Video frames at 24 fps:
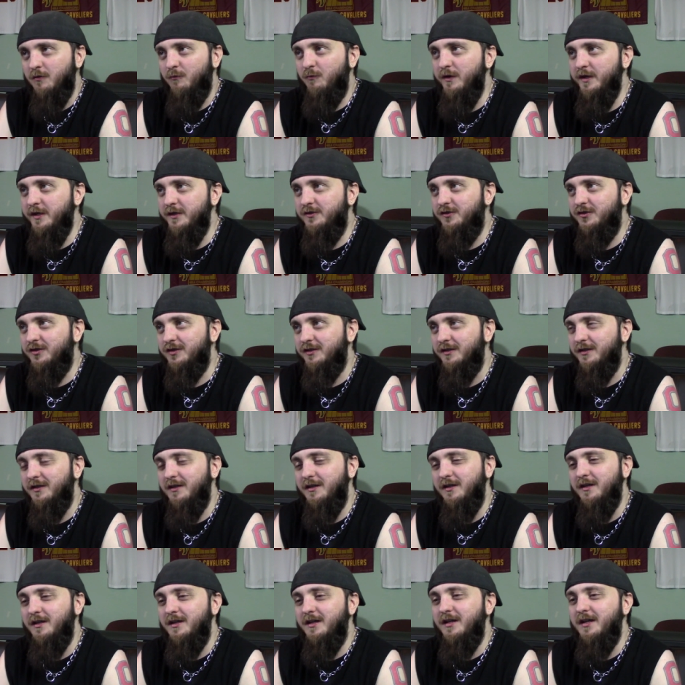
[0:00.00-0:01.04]
which
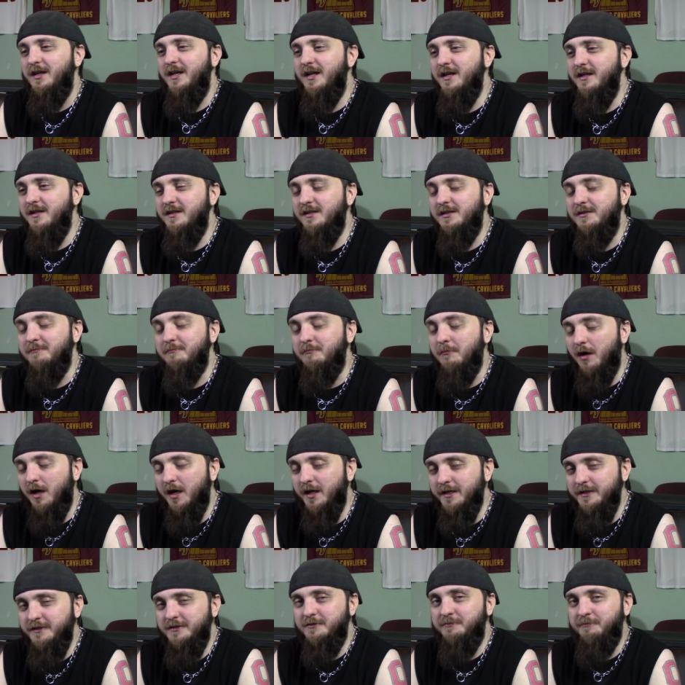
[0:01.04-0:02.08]
is
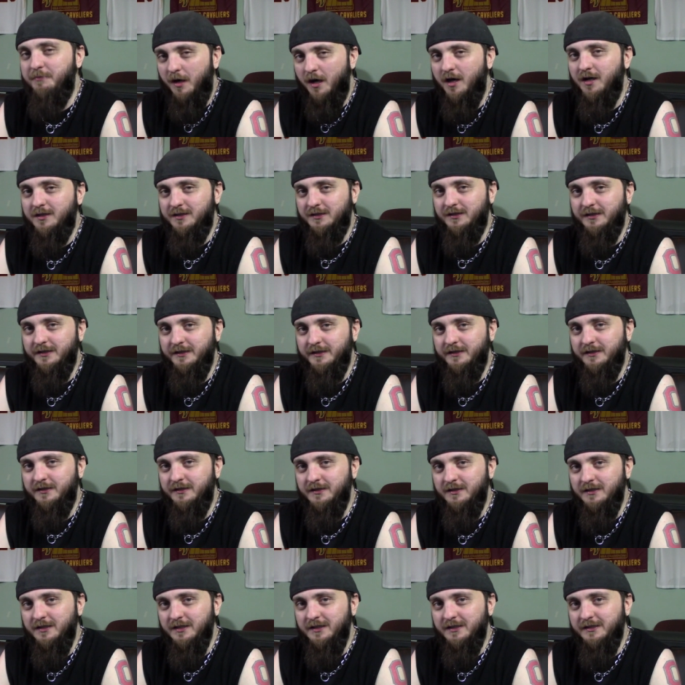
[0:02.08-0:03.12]
mind boggling
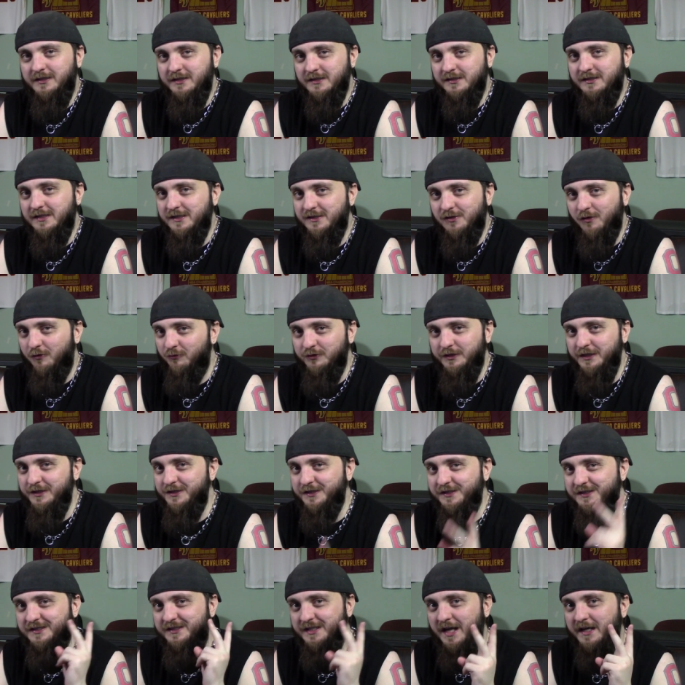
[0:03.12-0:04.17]
because it's only
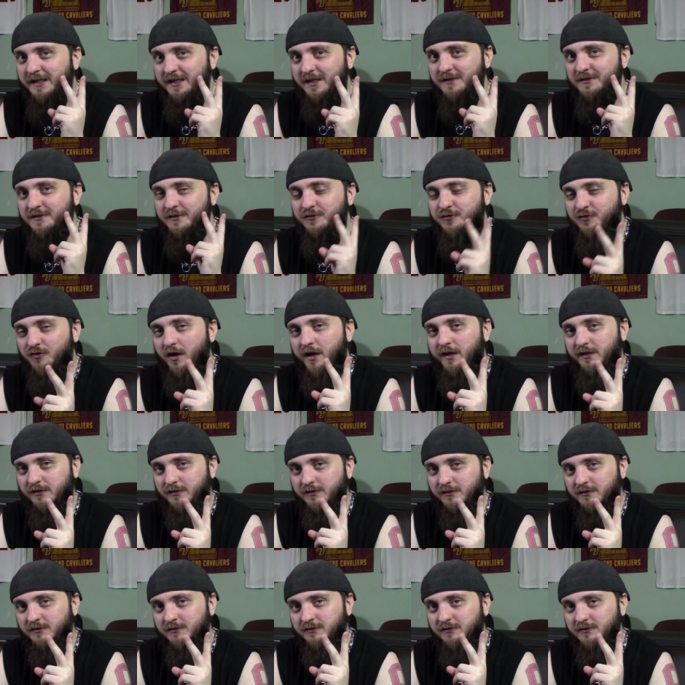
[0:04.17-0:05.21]
the second
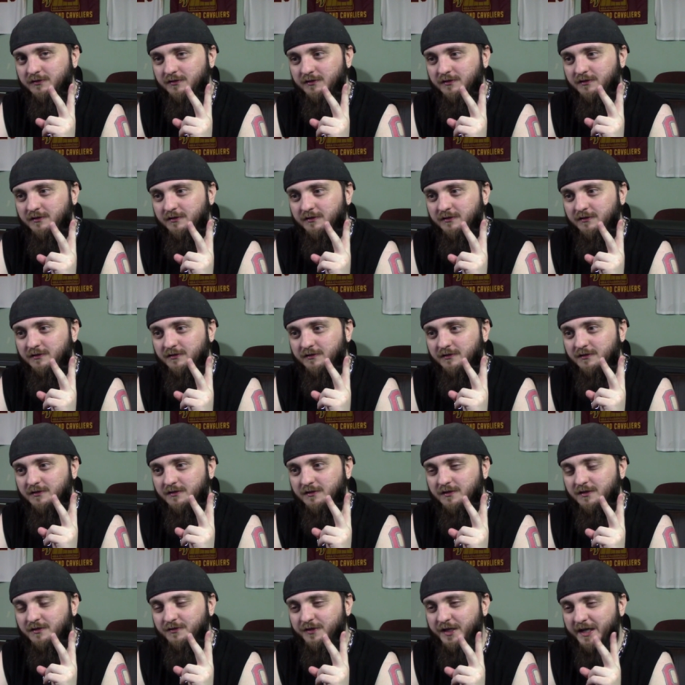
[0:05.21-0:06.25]
trailer.
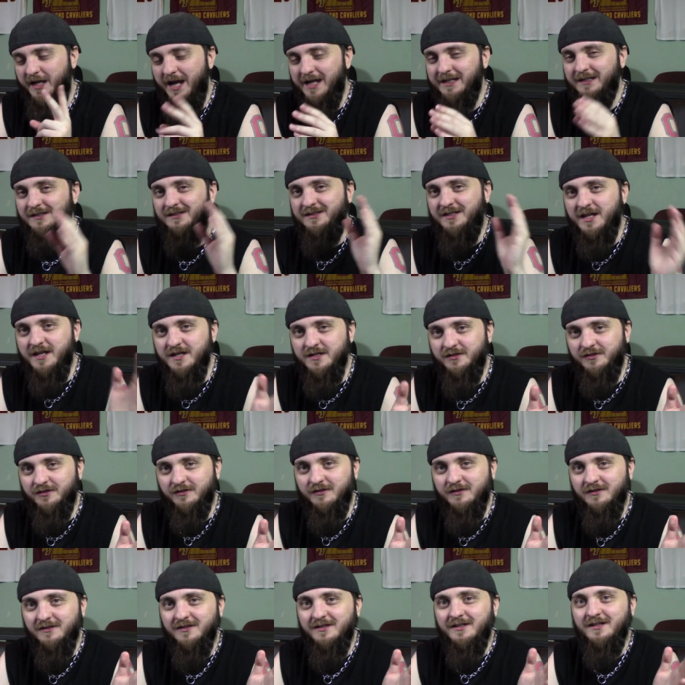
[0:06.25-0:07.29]
They had a
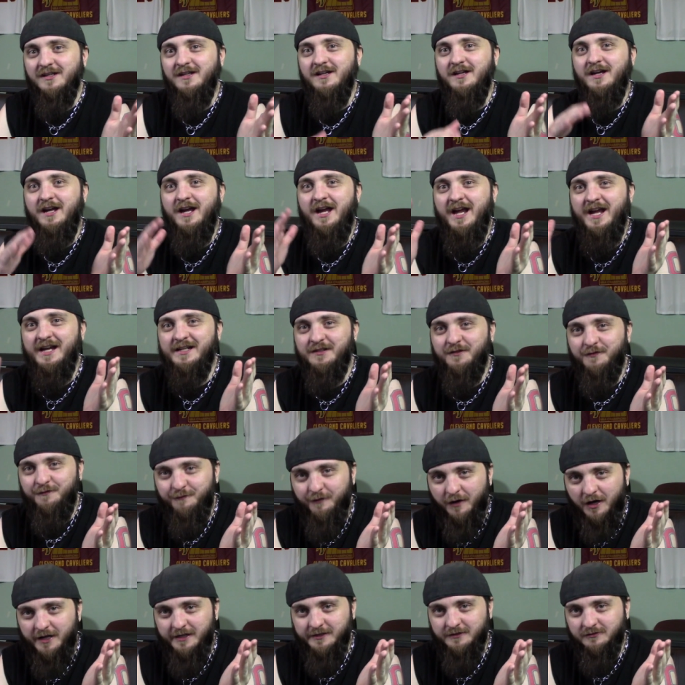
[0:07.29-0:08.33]
teaser and a
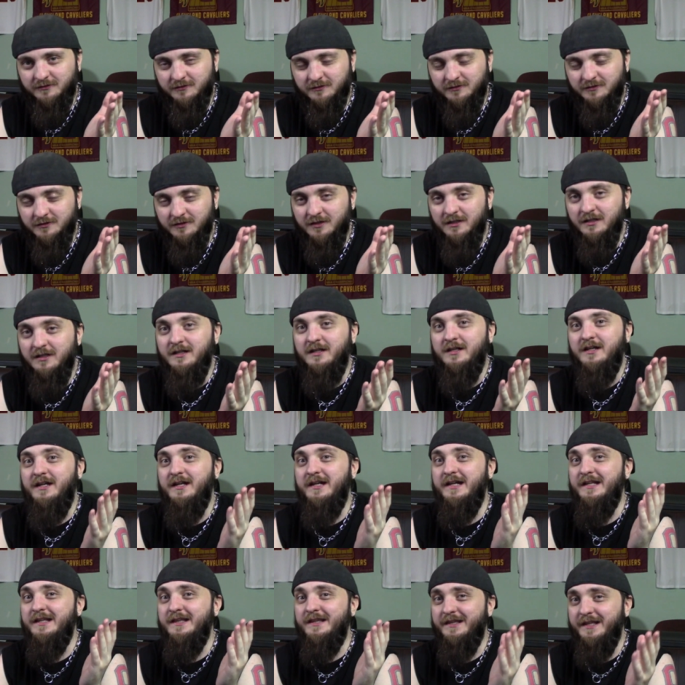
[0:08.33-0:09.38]
final,
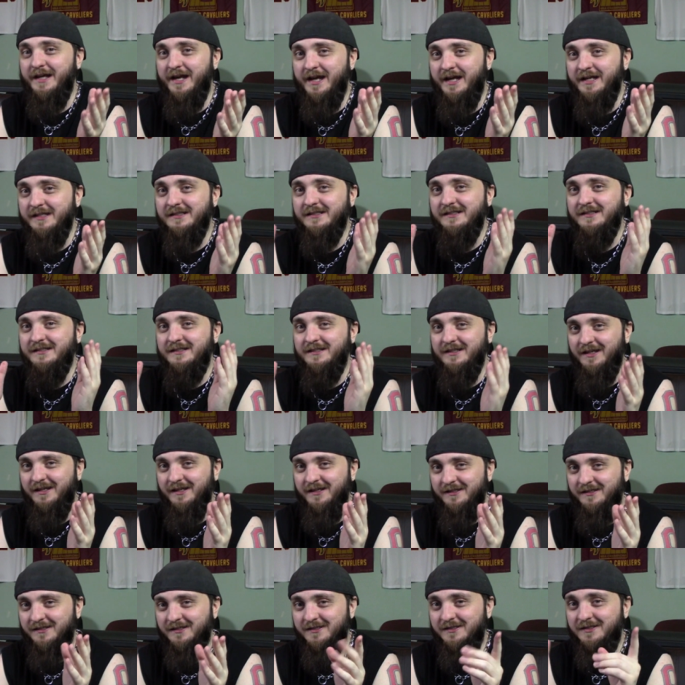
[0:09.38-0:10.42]
and that
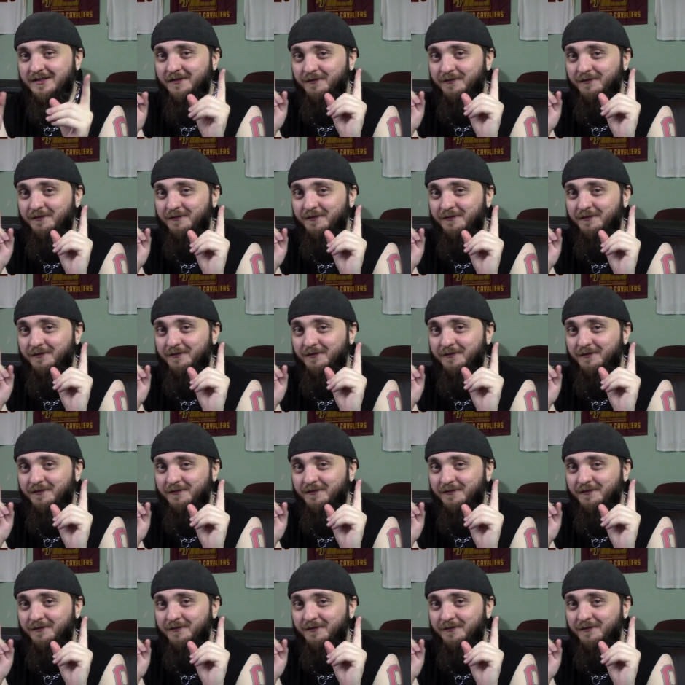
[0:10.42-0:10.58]
is